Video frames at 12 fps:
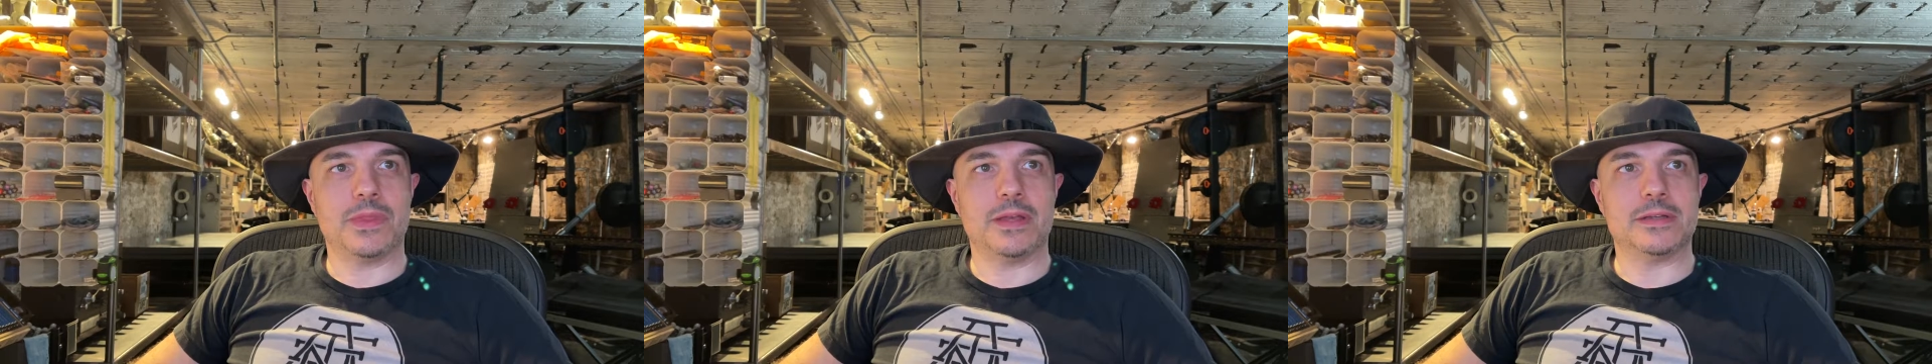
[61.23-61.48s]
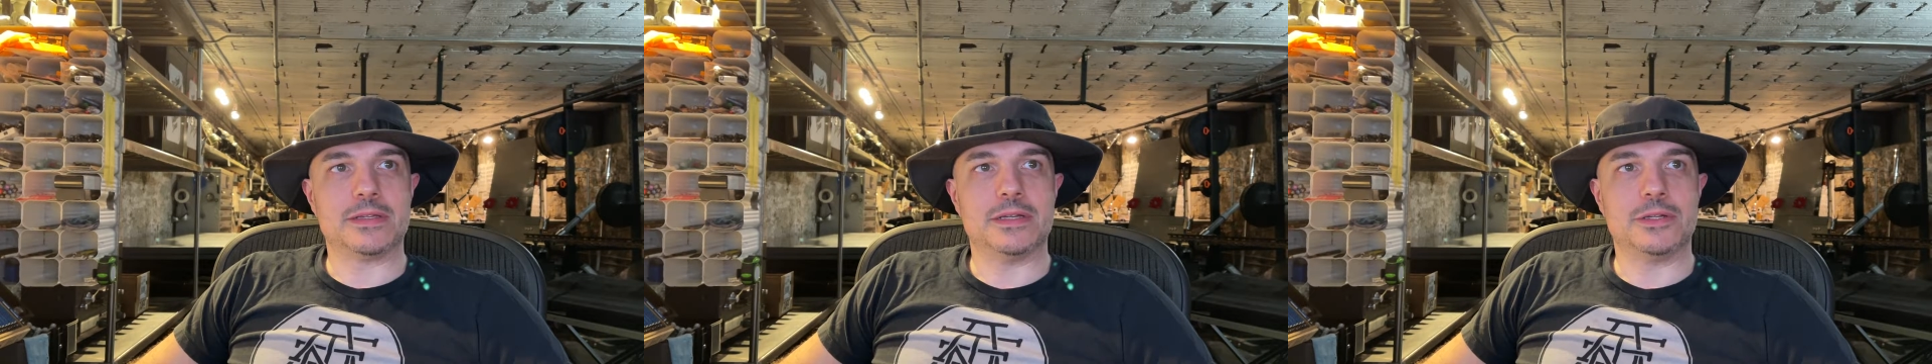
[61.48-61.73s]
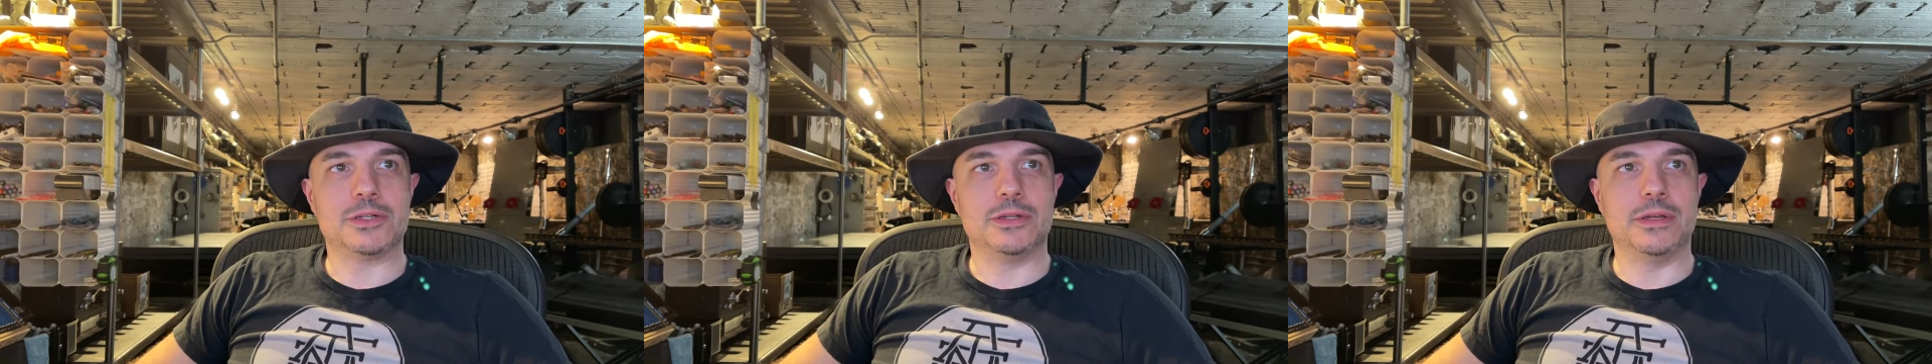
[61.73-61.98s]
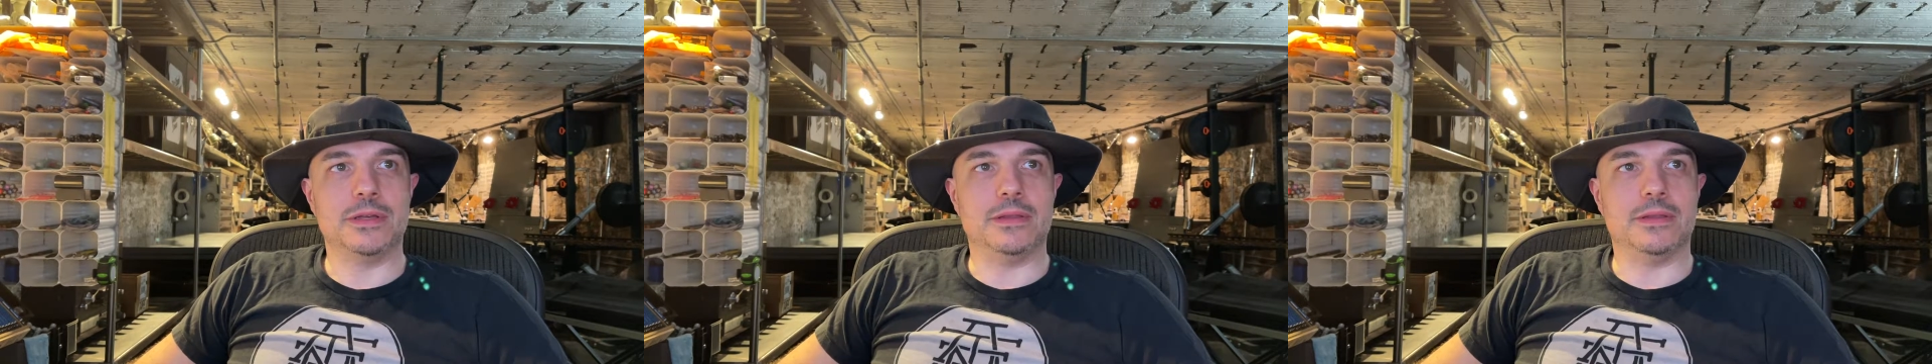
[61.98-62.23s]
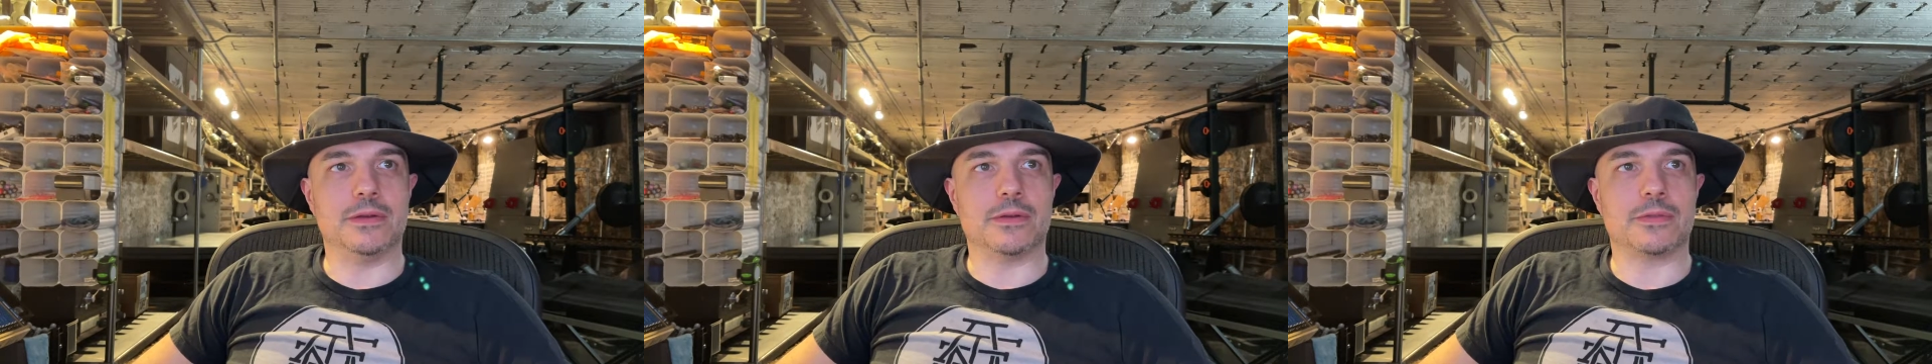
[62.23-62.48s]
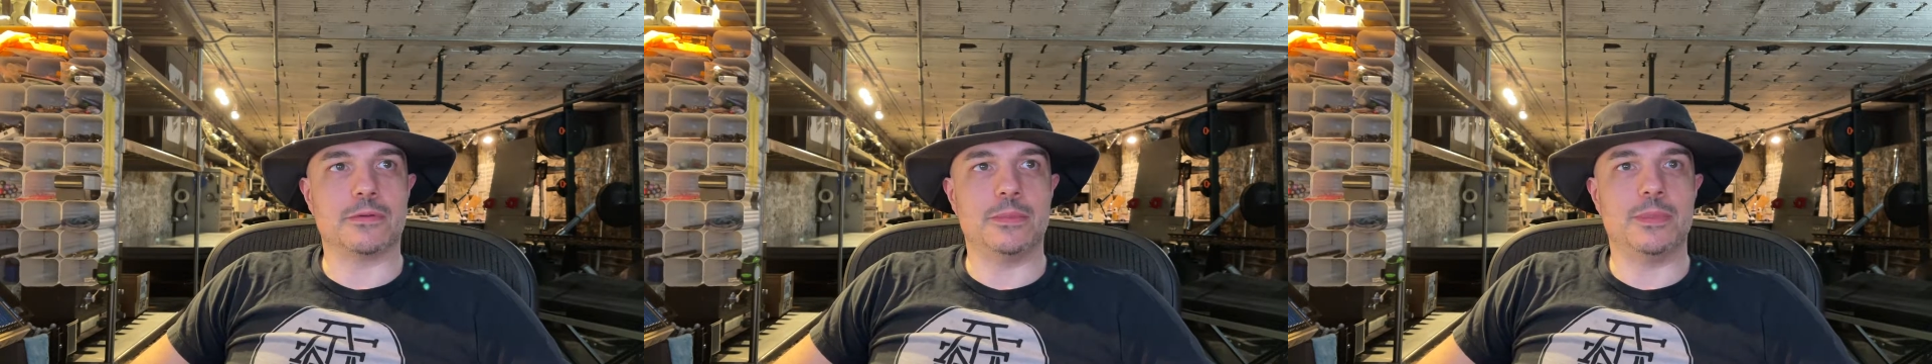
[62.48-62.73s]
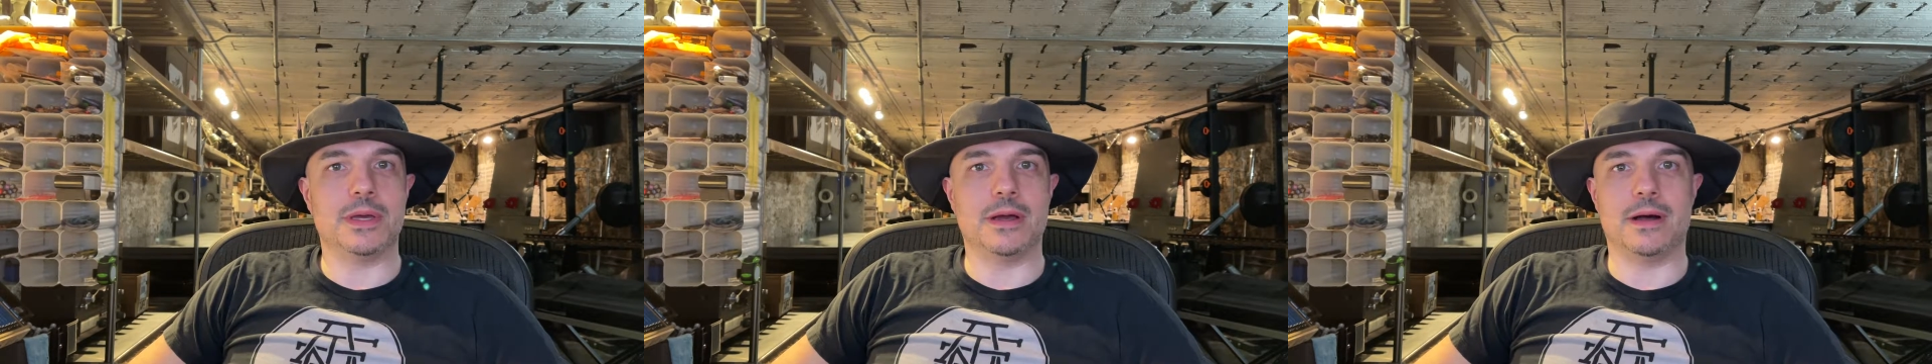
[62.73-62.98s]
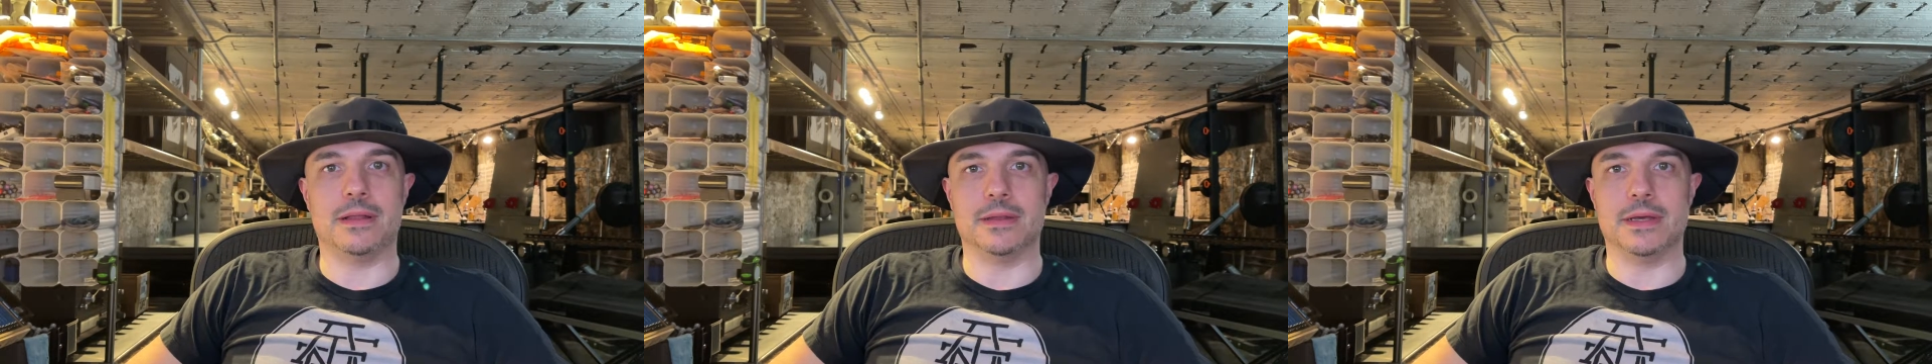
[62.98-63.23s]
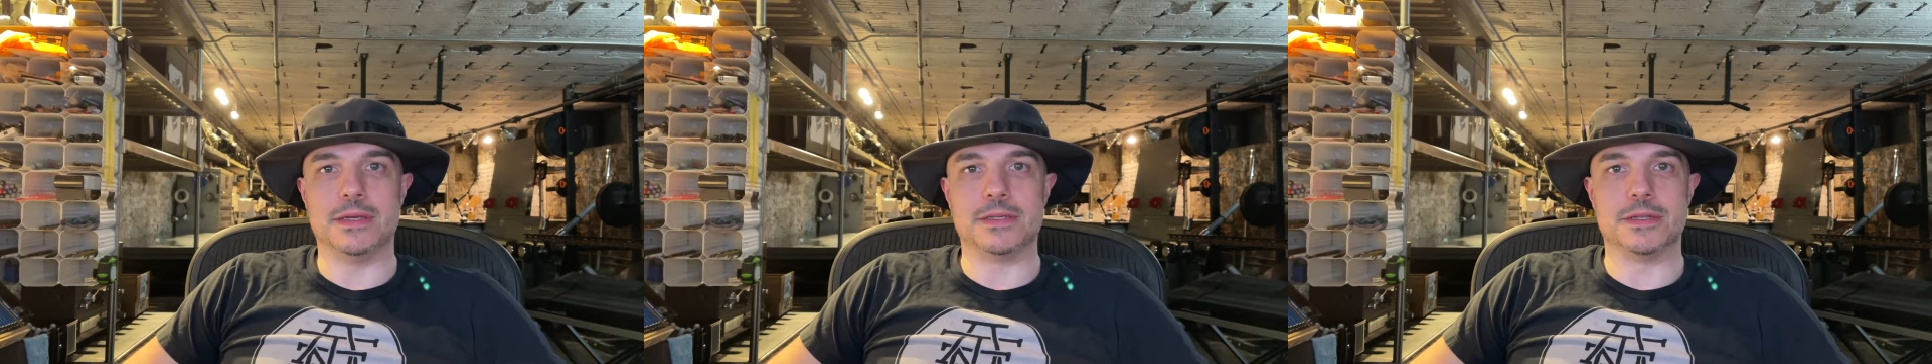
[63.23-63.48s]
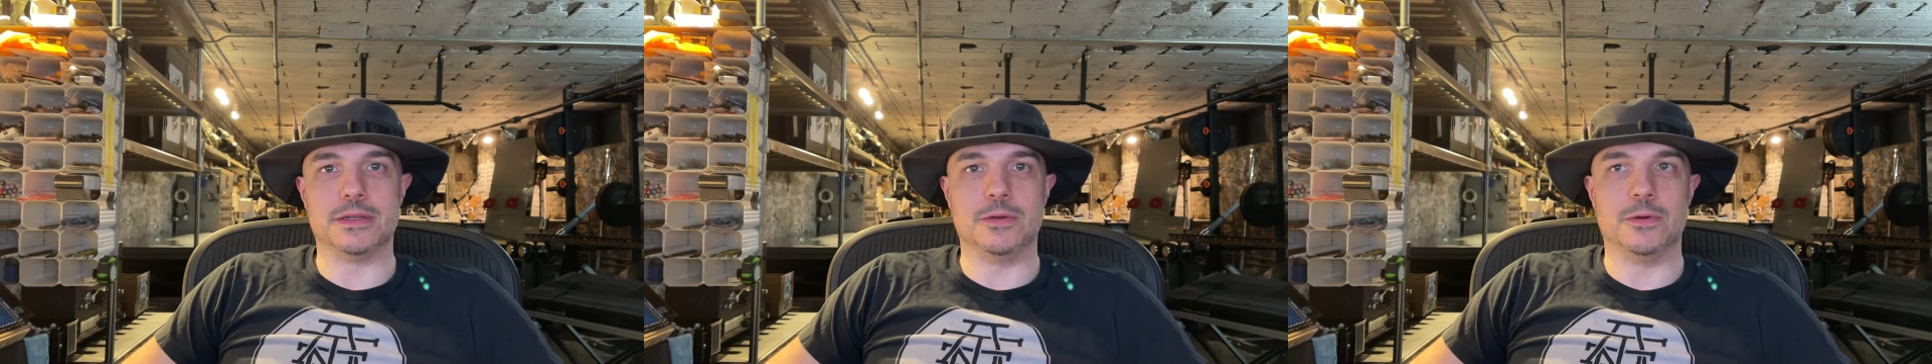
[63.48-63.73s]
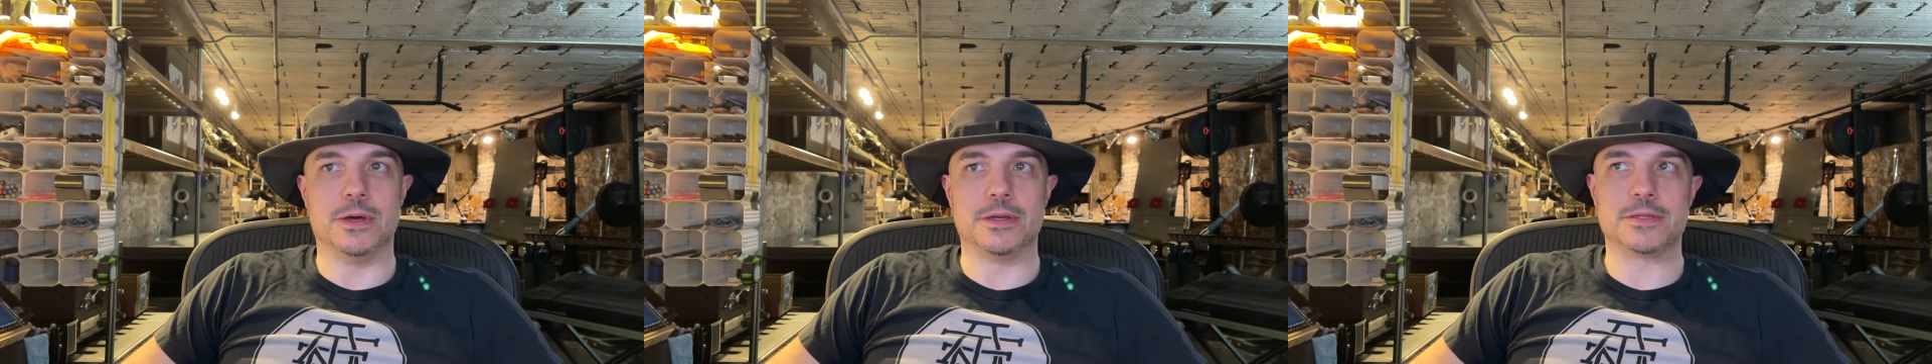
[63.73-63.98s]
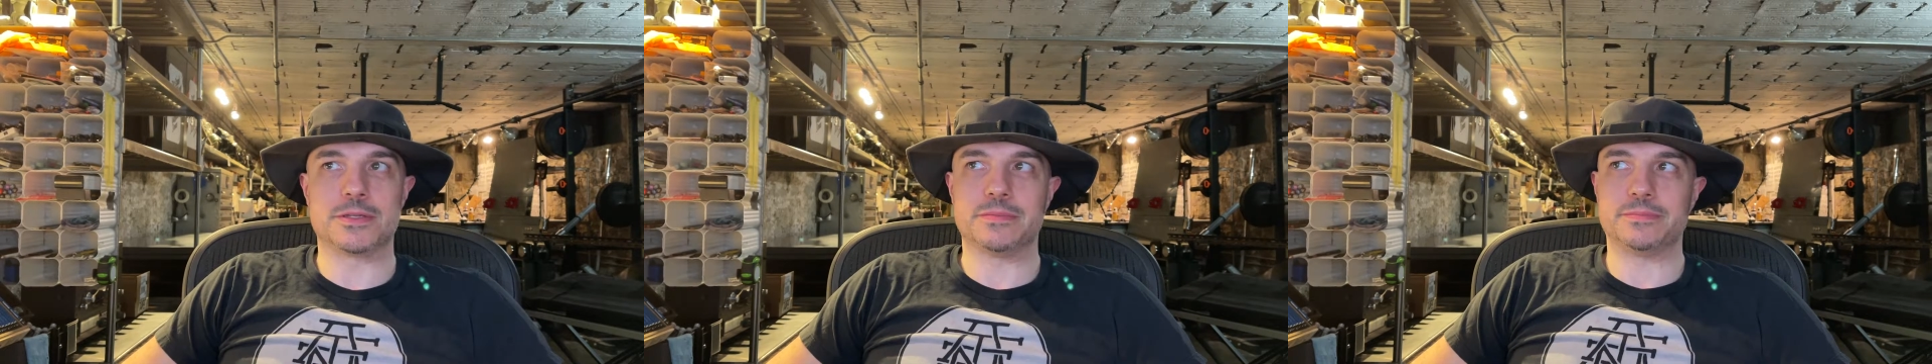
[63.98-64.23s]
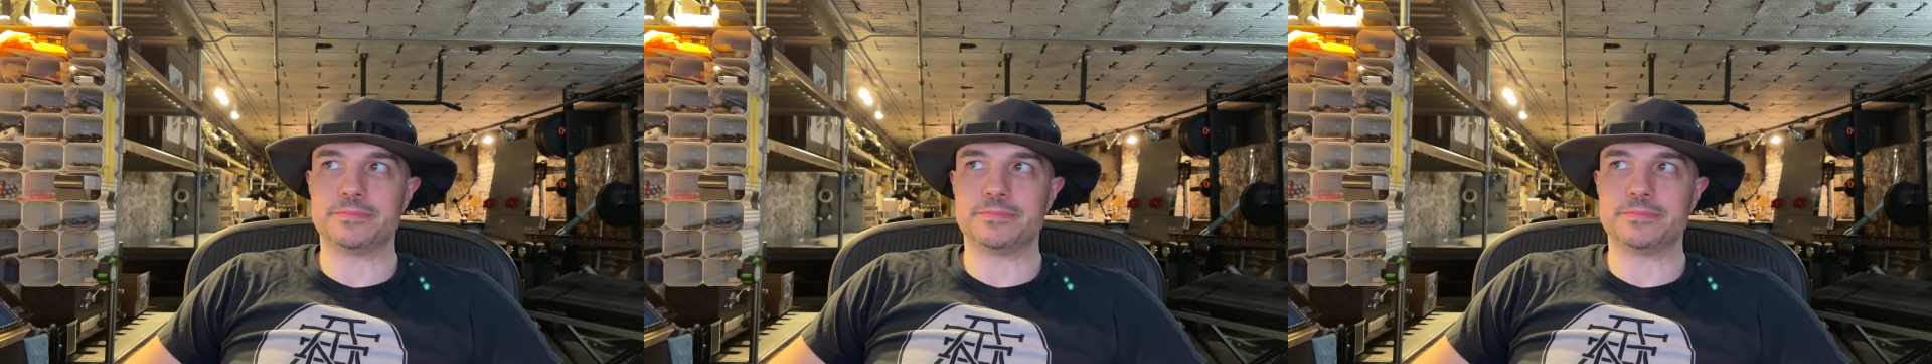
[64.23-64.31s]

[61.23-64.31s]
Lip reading: Essentially, there are three big holidays in the US.